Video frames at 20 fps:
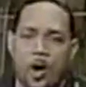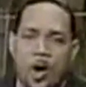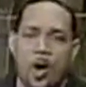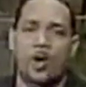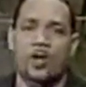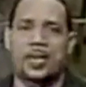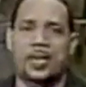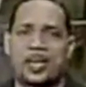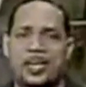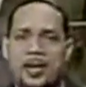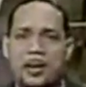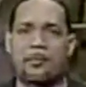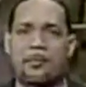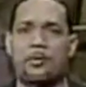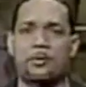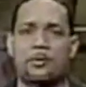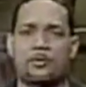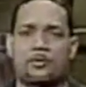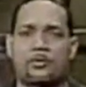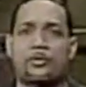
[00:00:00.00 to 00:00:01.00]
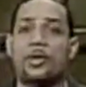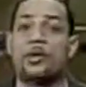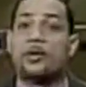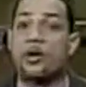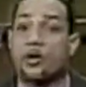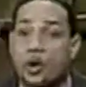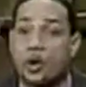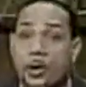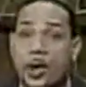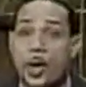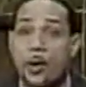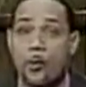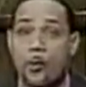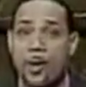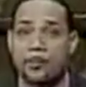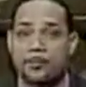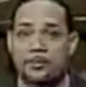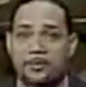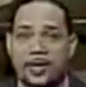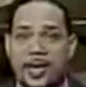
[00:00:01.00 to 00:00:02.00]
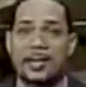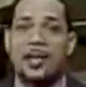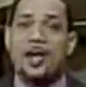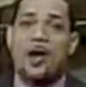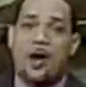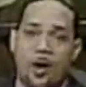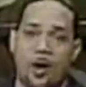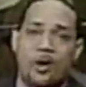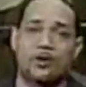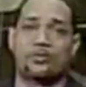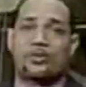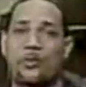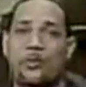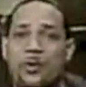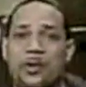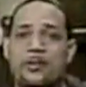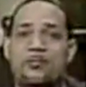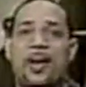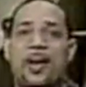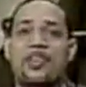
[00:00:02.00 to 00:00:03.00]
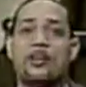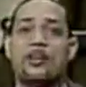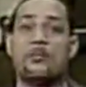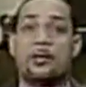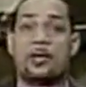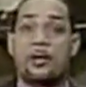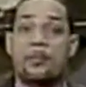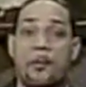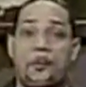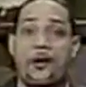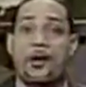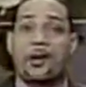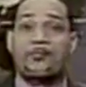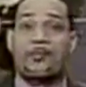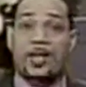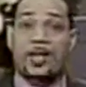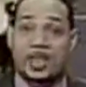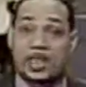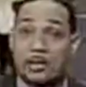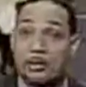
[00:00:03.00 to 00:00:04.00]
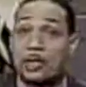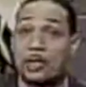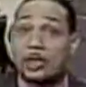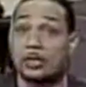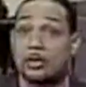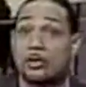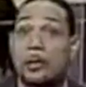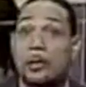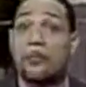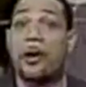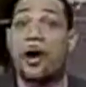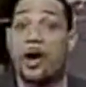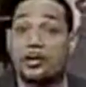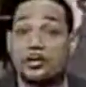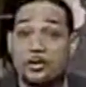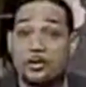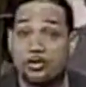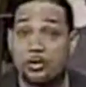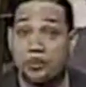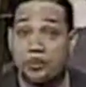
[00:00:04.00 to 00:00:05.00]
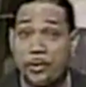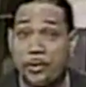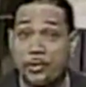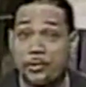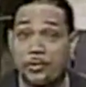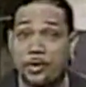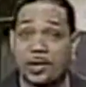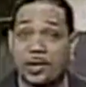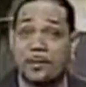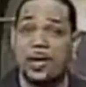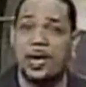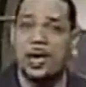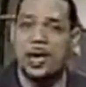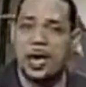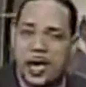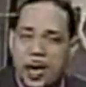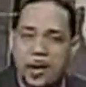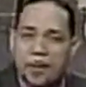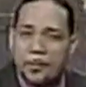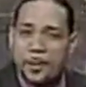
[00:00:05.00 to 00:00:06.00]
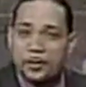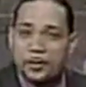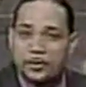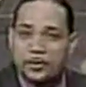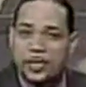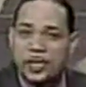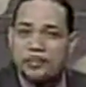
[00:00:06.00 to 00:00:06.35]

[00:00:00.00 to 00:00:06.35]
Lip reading: call that number on the screen or go to our website. Also, we invite you to become a part of our 30-30 partnership program. Help us